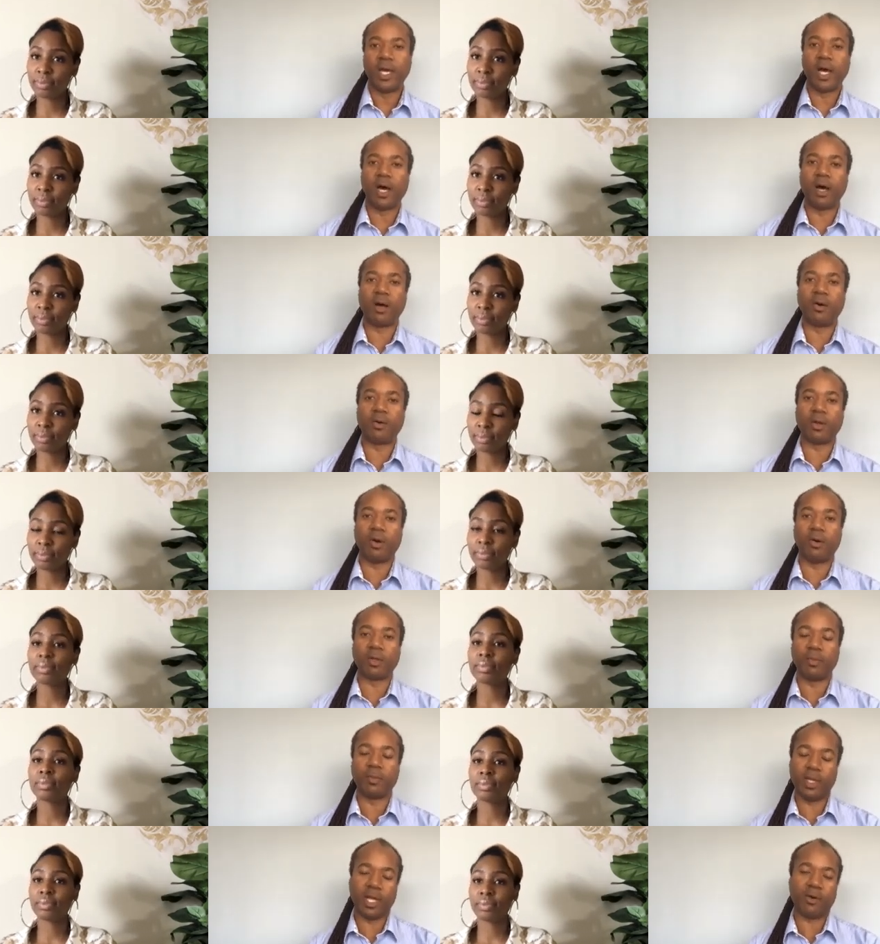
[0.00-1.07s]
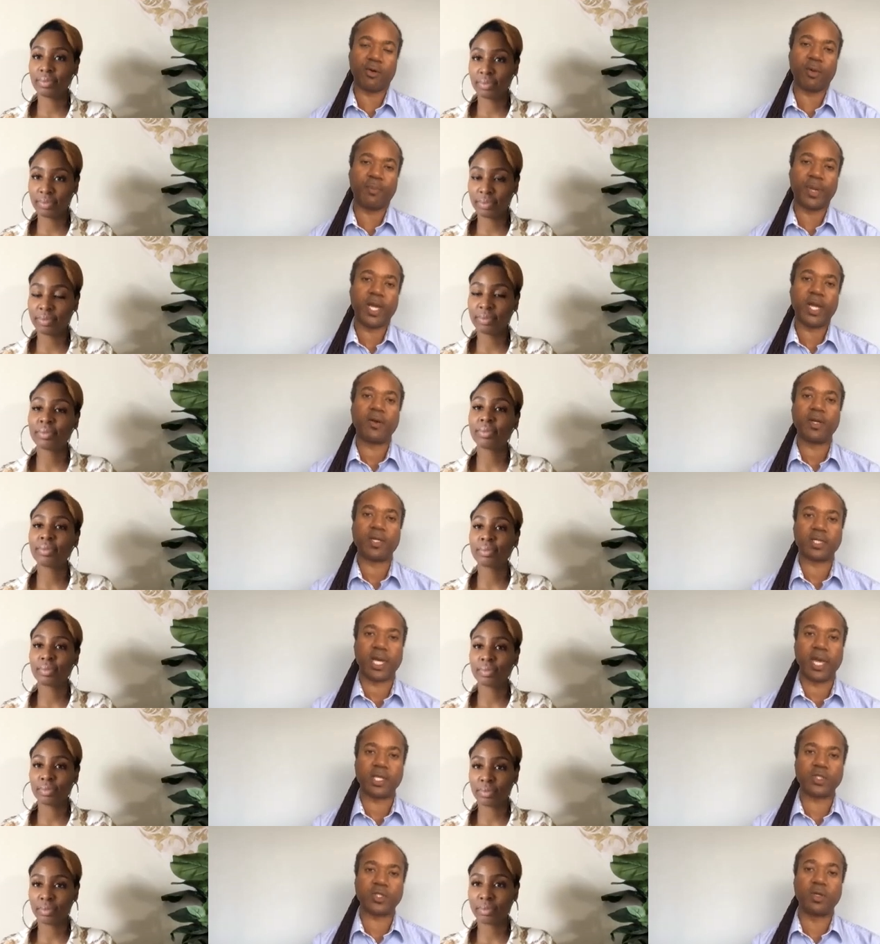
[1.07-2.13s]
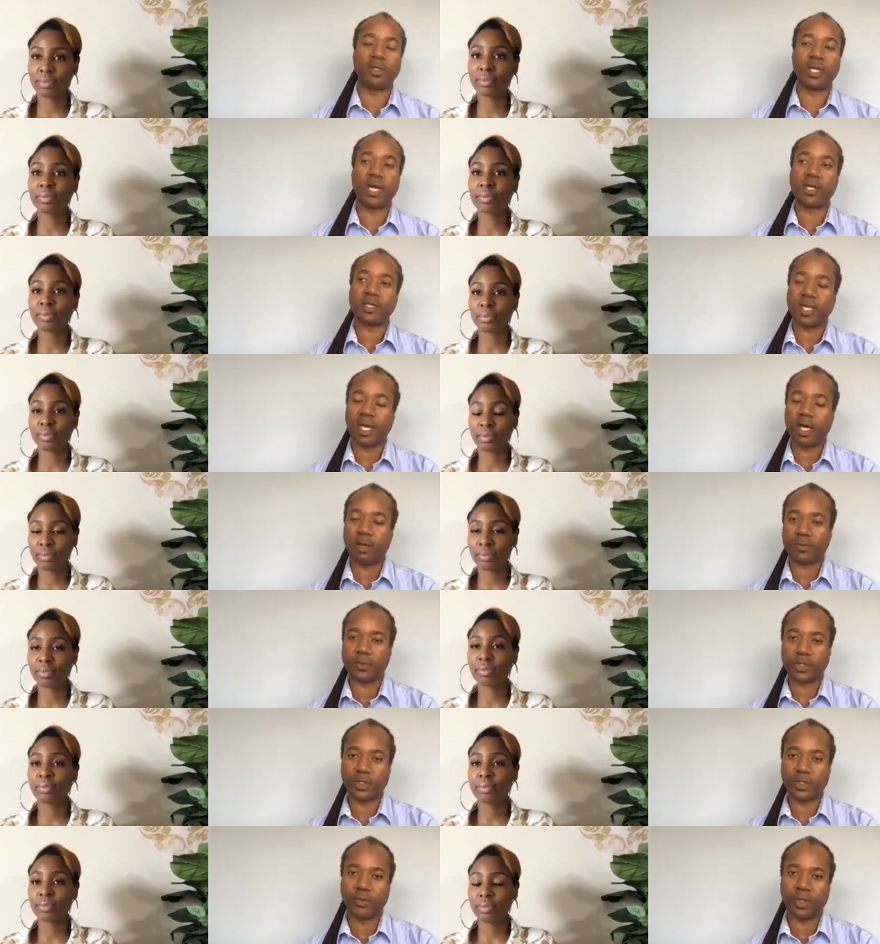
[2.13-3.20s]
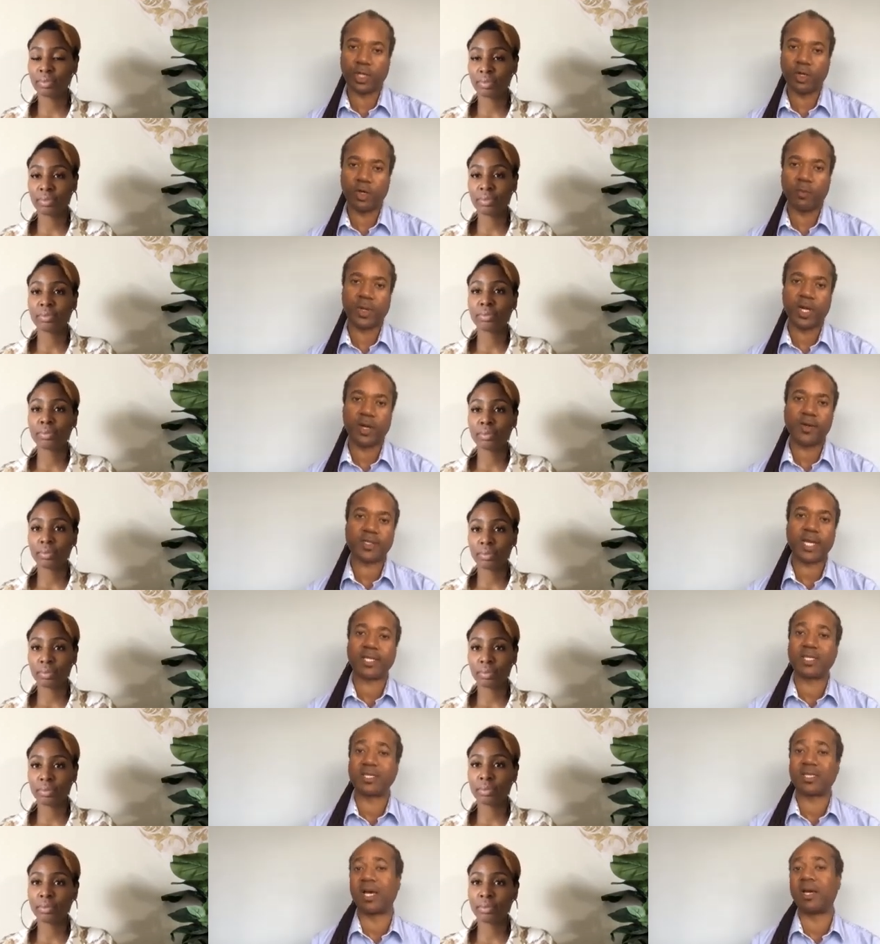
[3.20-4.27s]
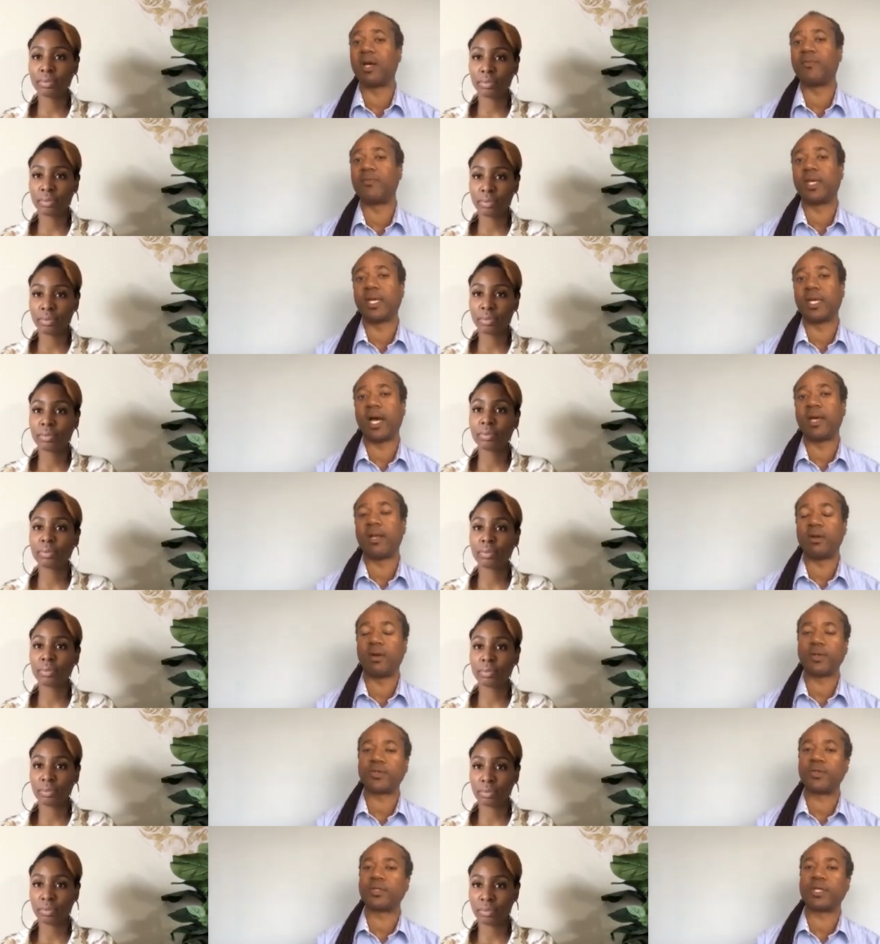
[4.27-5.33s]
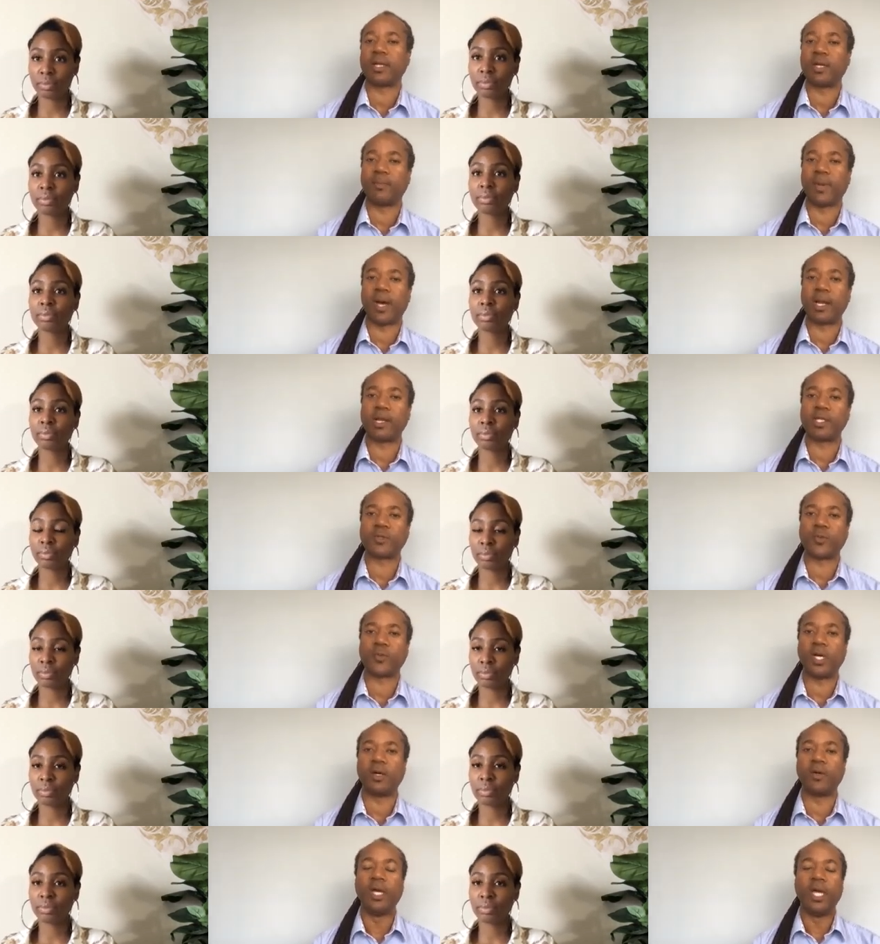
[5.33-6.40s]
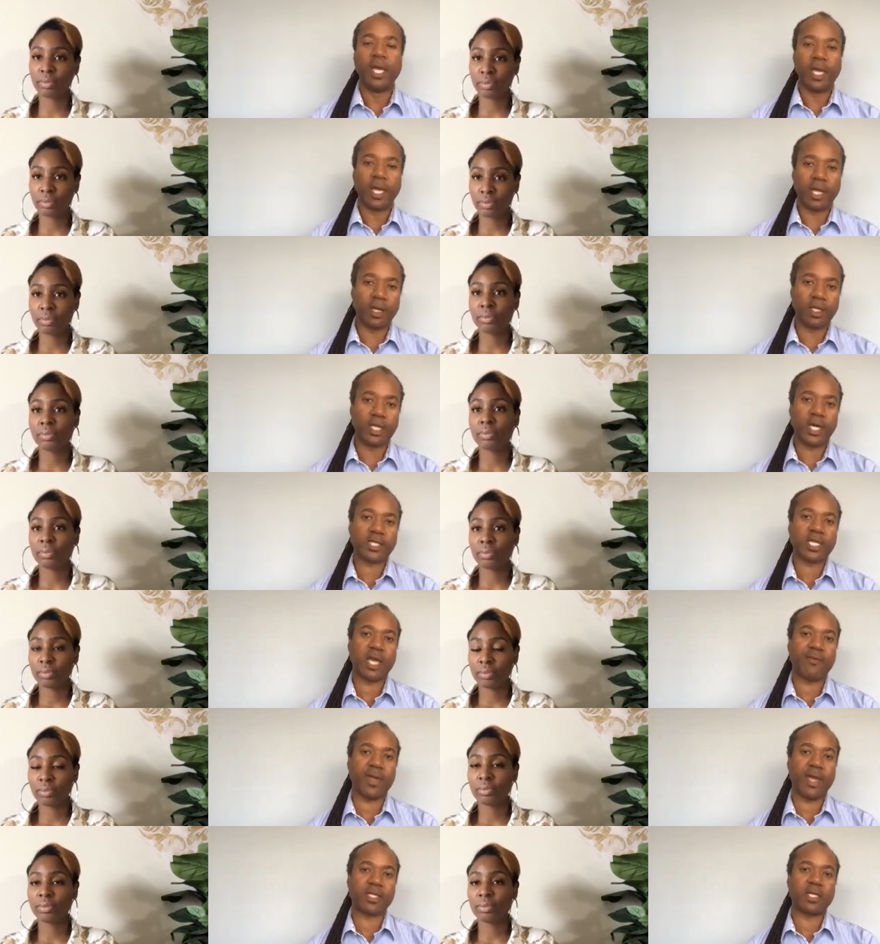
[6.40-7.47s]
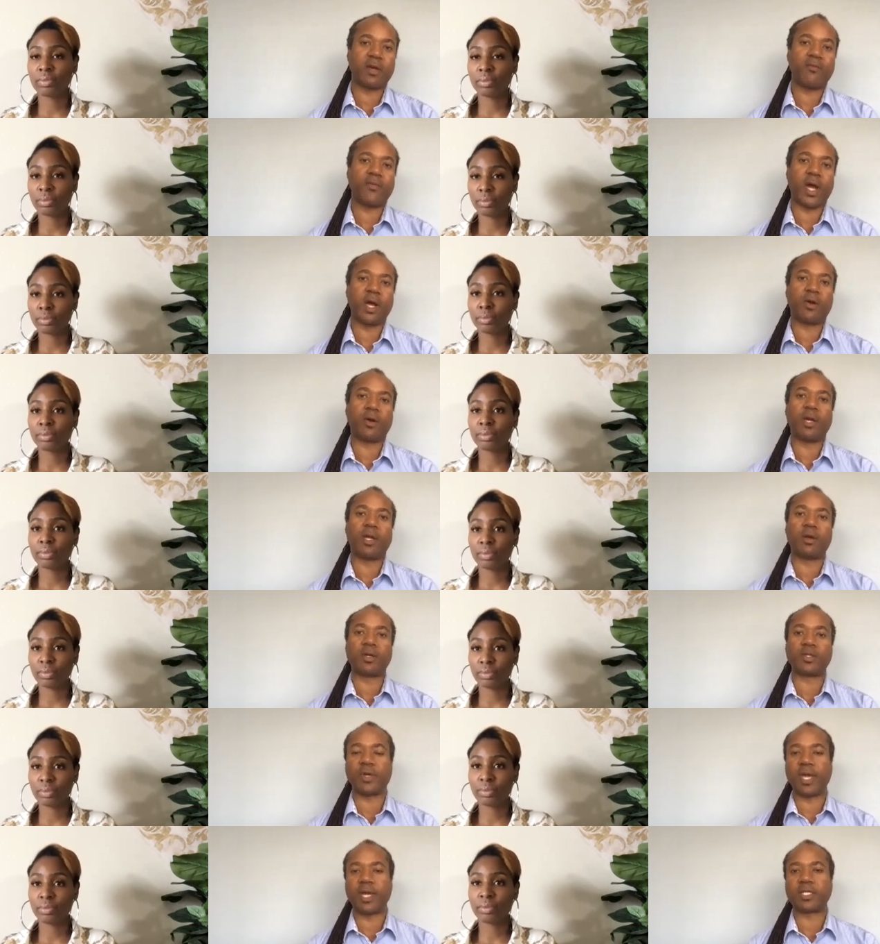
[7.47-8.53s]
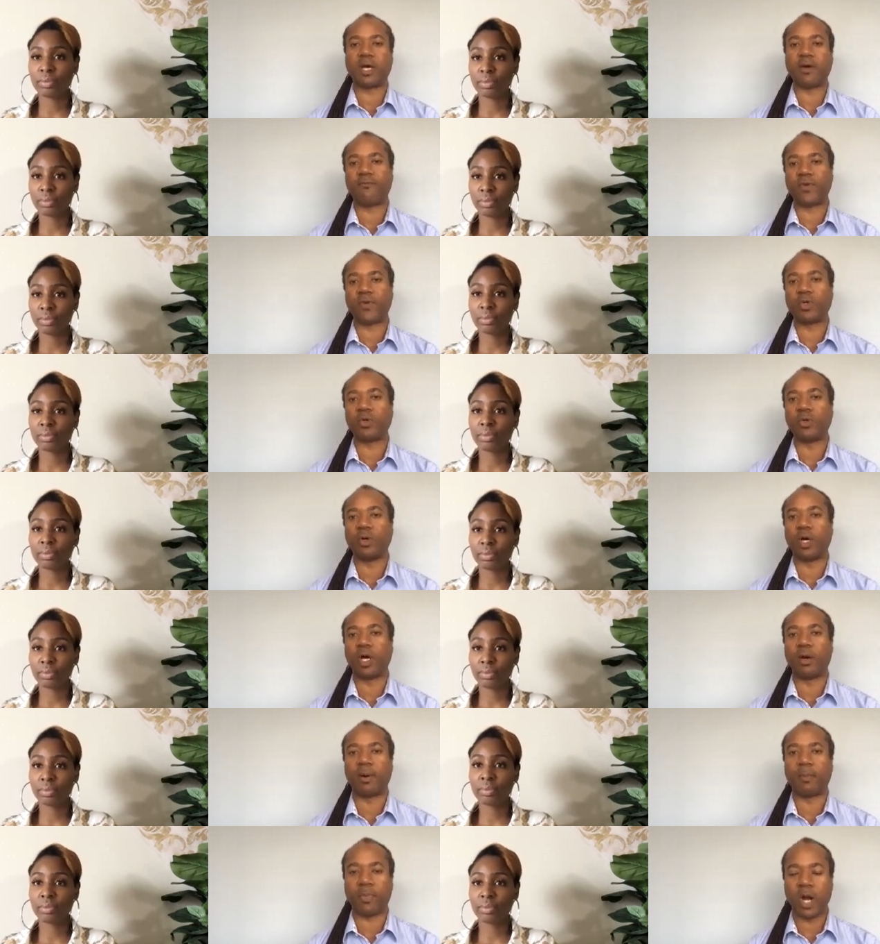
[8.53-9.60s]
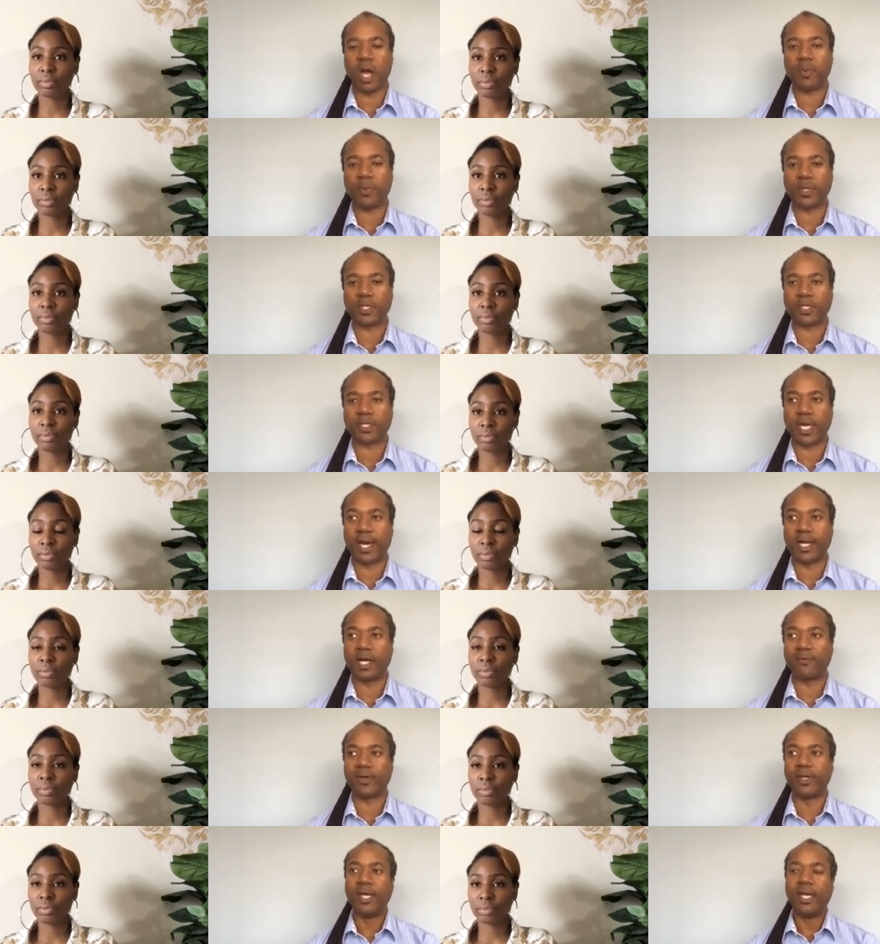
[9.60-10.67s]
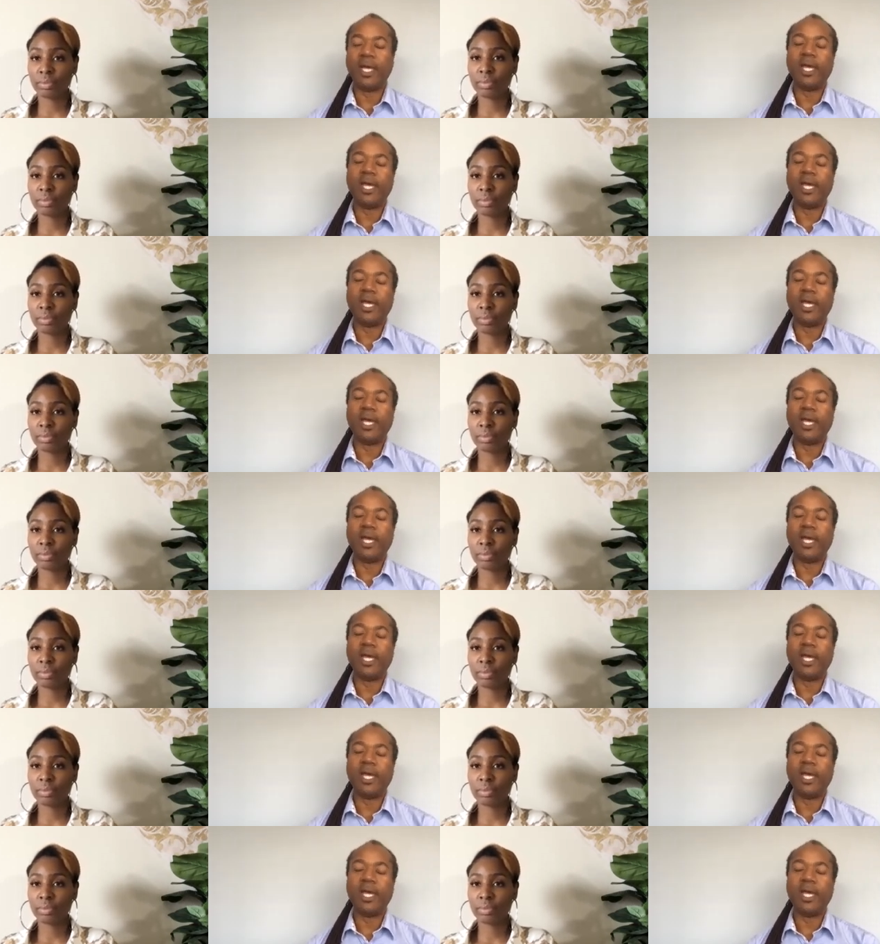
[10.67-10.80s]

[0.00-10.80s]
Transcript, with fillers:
Speaker 1: Uh, or, or, the malaria parasite. So it does help to kill parasites inside of the gut and also inside the body as well. And it does have antiviral and also antifungal uh, properties inside of it.